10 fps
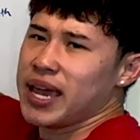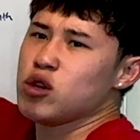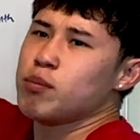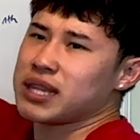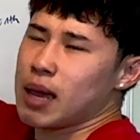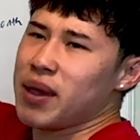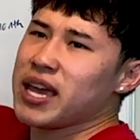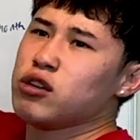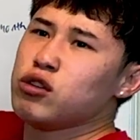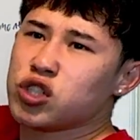you, but they pay
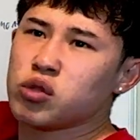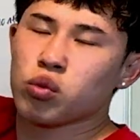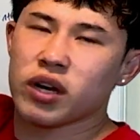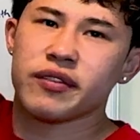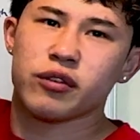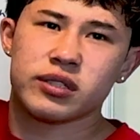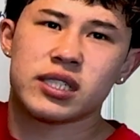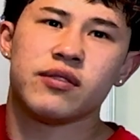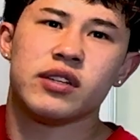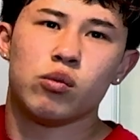you usually
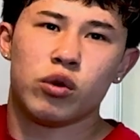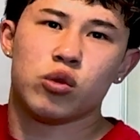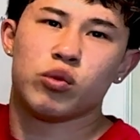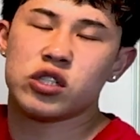relatively when you reach